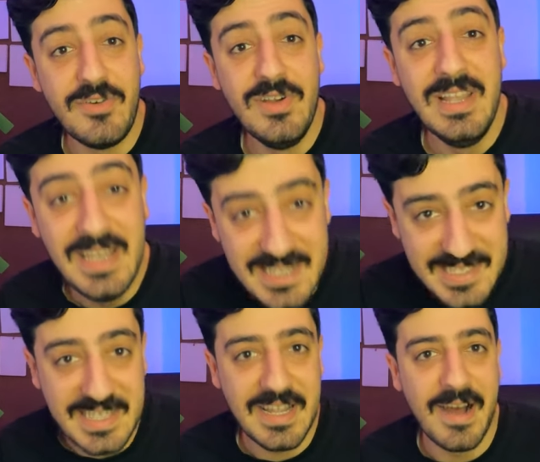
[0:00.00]
the
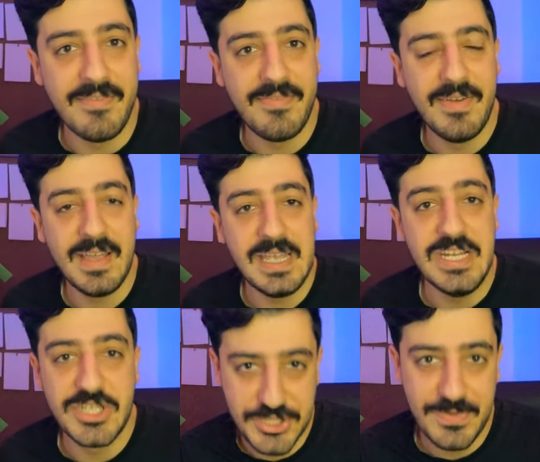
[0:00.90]
releasing of
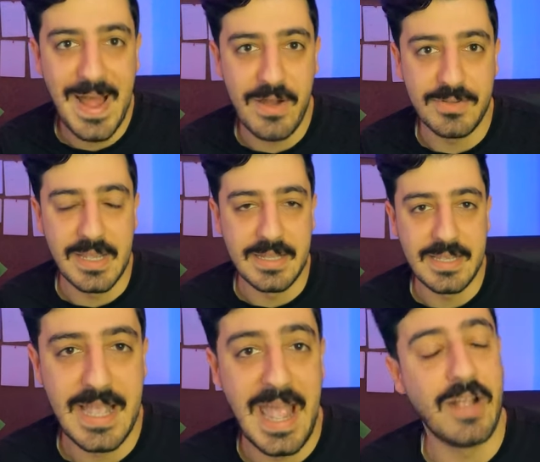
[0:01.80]
Enshrouded
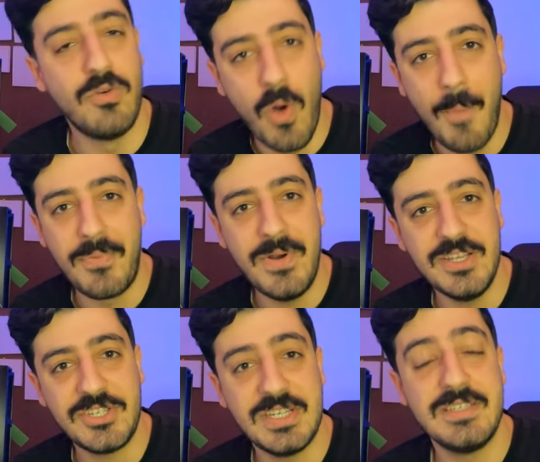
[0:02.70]
a
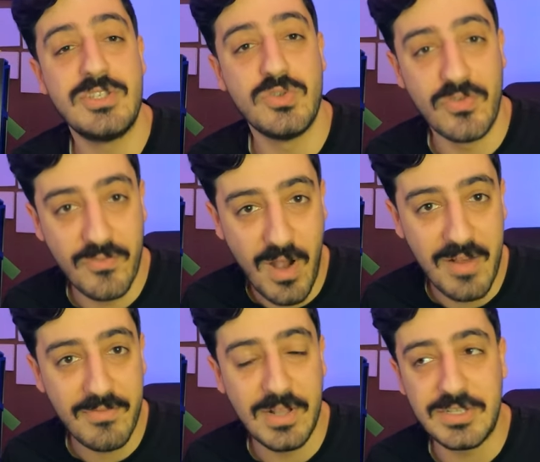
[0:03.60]
cooperation
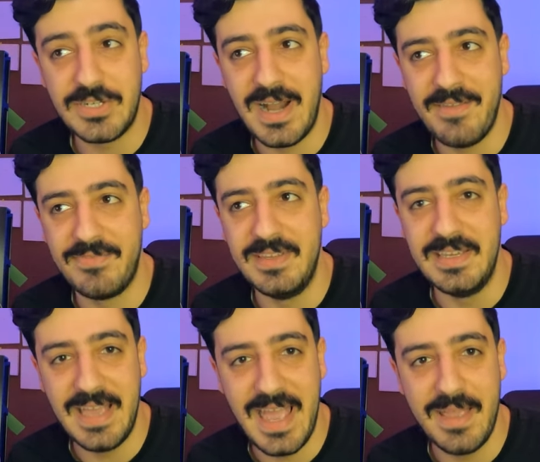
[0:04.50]
survival
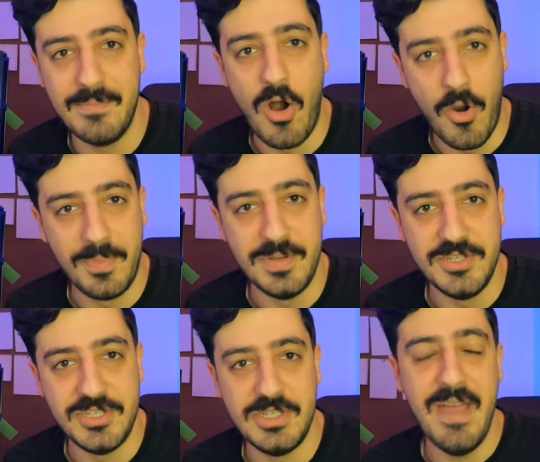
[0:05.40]
crafting game RPG.